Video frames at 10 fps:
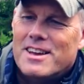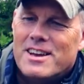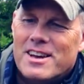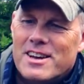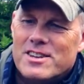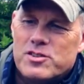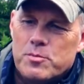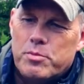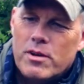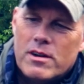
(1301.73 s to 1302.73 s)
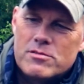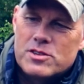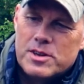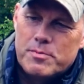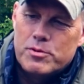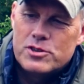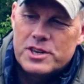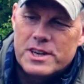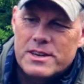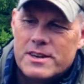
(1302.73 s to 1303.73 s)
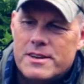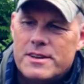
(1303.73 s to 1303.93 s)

So pull out, push in,